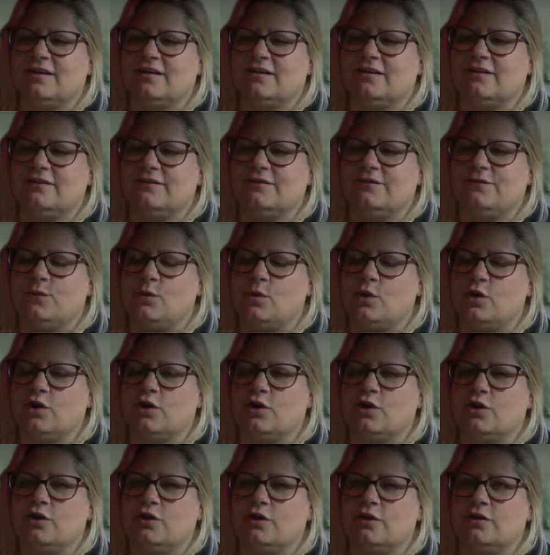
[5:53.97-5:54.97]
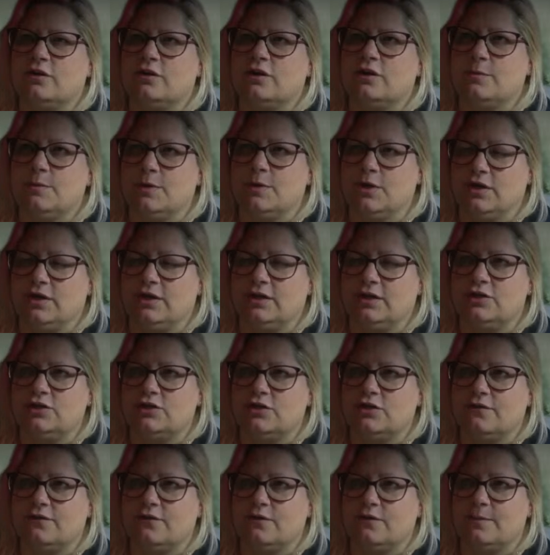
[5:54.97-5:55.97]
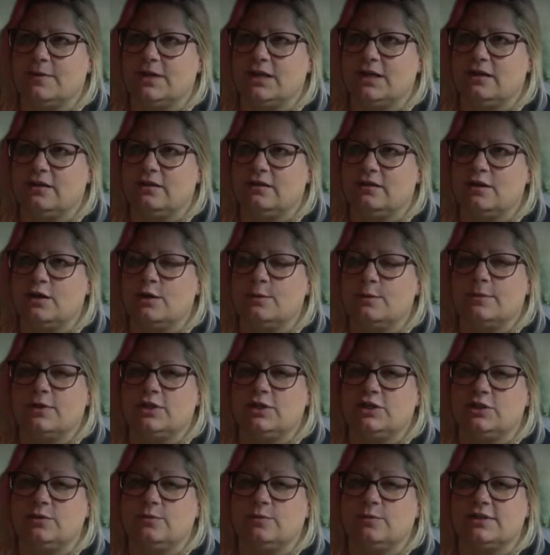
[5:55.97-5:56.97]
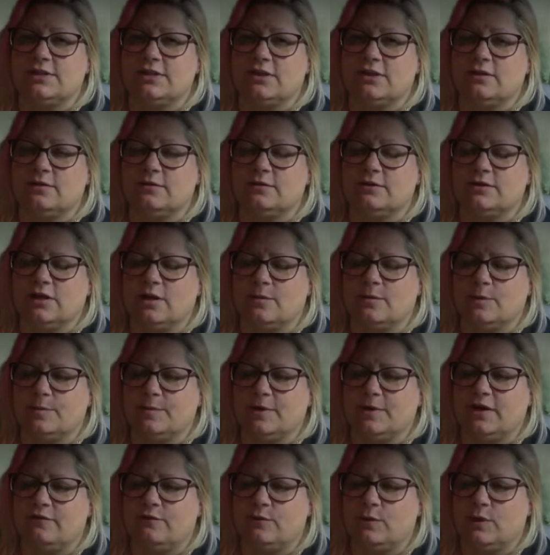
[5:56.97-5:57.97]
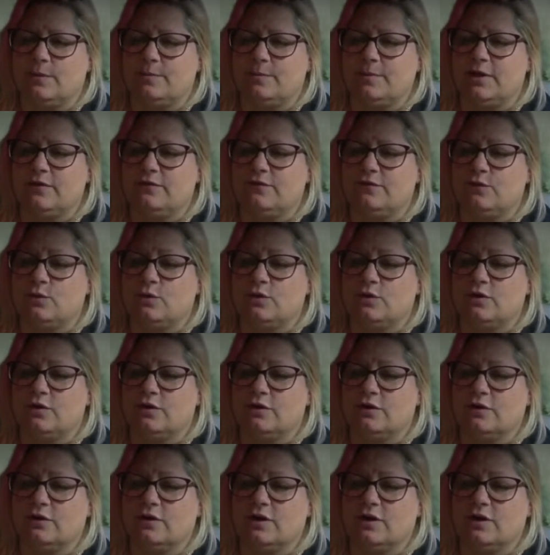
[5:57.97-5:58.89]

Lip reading: for her community show for me, but she was on top of my FYP for her